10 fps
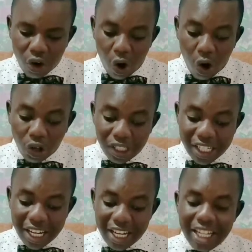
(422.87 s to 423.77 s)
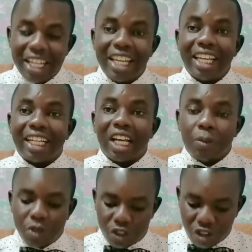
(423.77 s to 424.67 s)
all day he
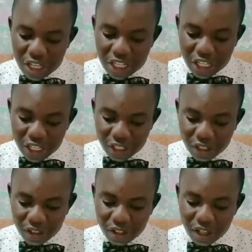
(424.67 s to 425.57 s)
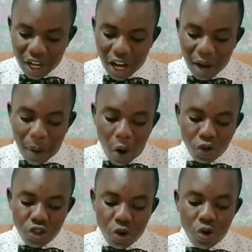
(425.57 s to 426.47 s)
kept thinking
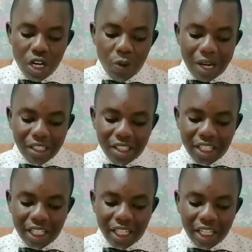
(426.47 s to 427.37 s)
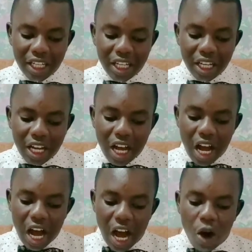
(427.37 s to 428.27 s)
about only one thing.
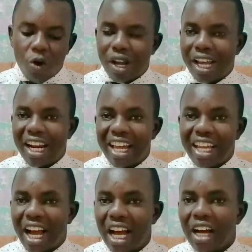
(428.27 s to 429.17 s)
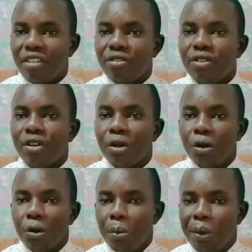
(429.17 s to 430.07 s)
How can I have
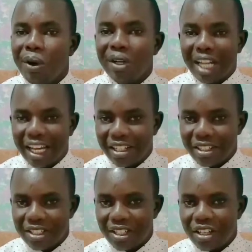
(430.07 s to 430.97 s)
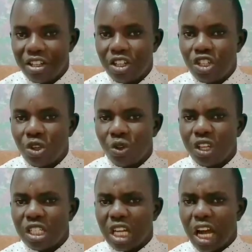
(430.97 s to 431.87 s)
more lands? So
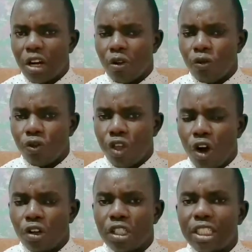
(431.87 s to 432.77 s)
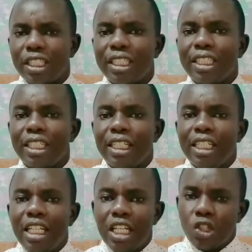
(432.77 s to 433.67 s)
this kind of thought
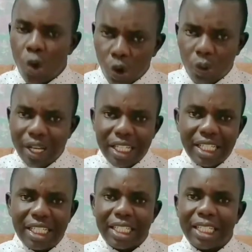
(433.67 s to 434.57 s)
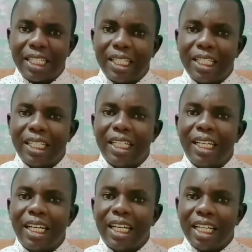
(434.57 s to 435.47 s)
is always
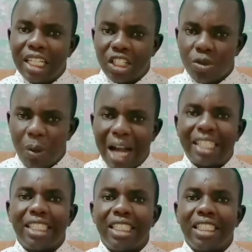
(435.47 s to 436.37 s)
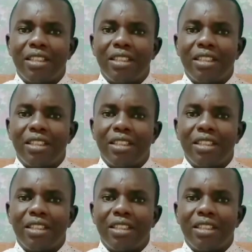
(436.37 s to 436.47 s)
in his mind,